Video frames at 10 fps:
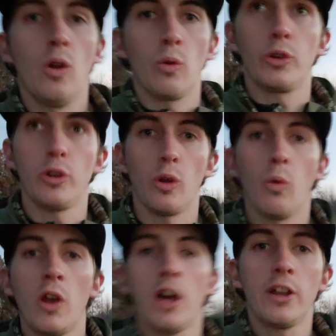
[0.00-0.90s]
We're doing a
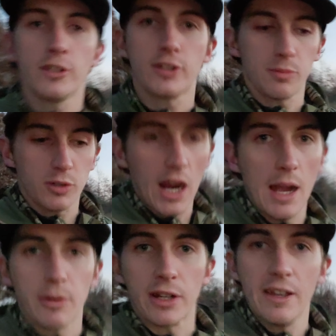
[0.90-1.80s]
100
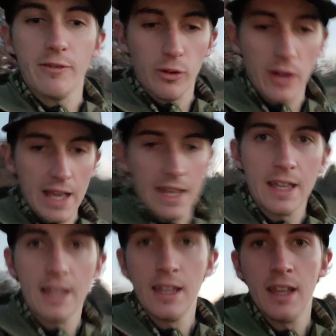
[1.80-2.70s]
subscriber giveaway.
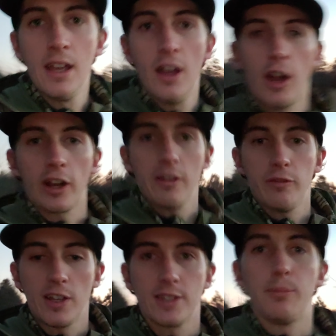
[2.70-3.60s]
Our
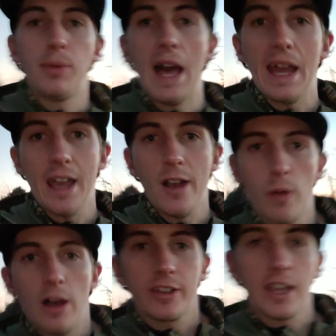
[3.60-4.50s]
giveaway is a Blackout
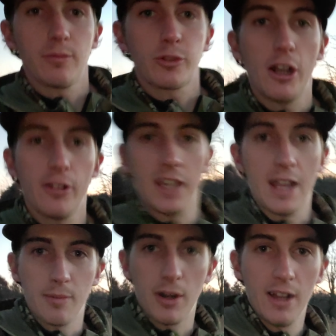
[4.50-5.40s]
Wild Game Trail
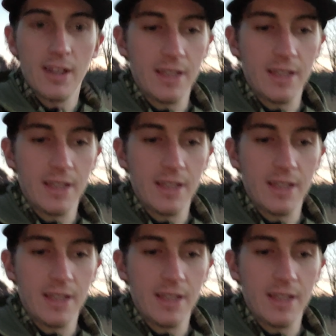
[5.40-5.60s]
Camera.